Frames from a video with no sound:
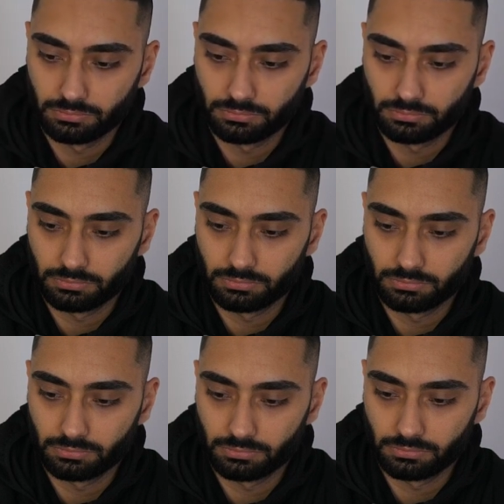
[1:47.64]

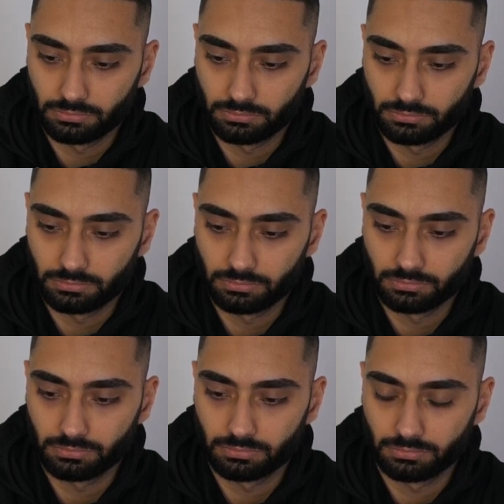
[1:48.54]

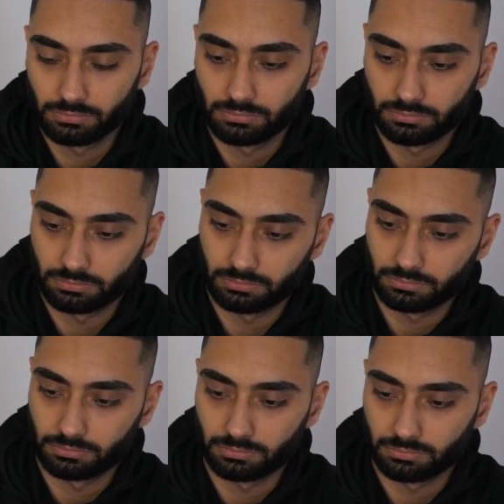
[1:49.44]

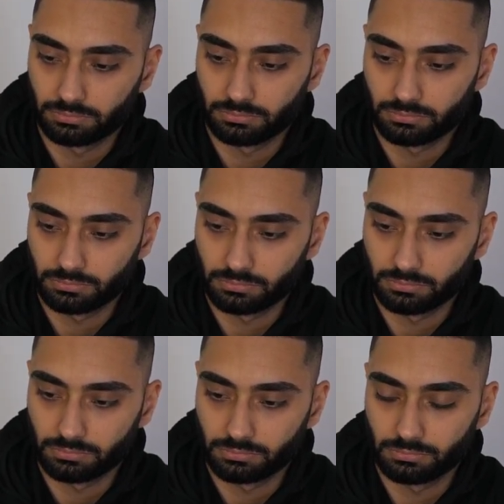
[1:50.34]

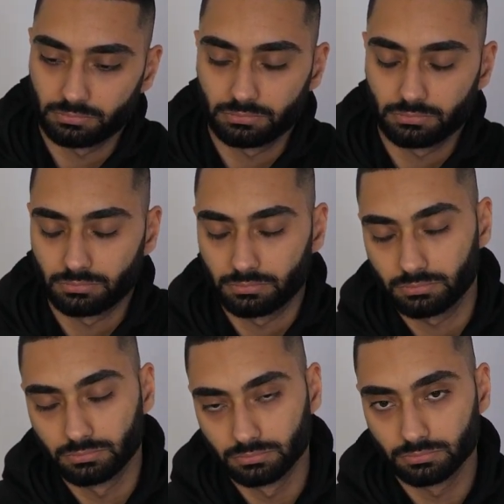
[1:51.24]

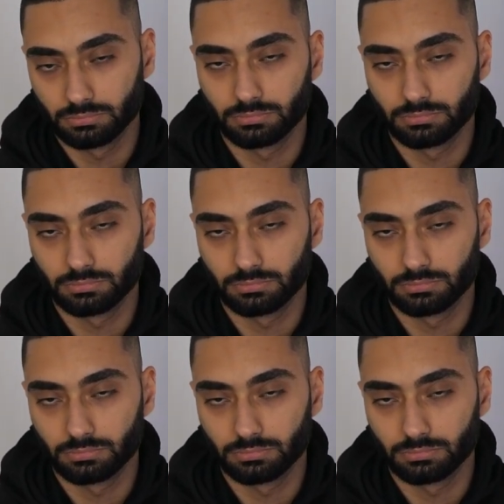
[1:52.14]
No words are spoken by the person on screen.